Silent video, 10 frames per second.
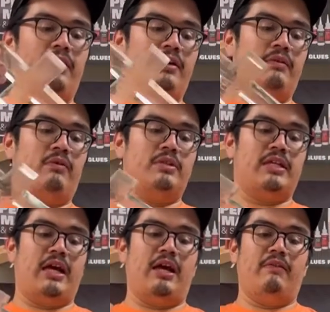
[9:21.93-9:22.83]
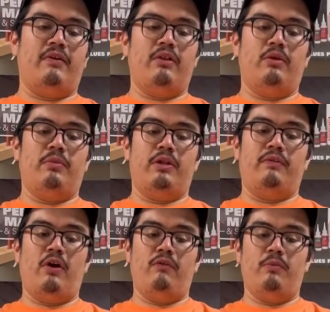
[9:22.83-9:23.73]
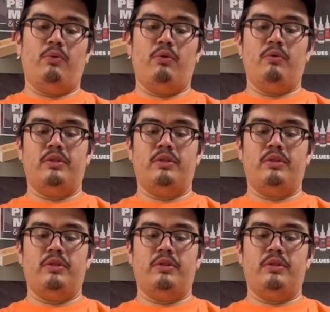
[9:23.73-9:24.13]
of course I have a little bit of over pour with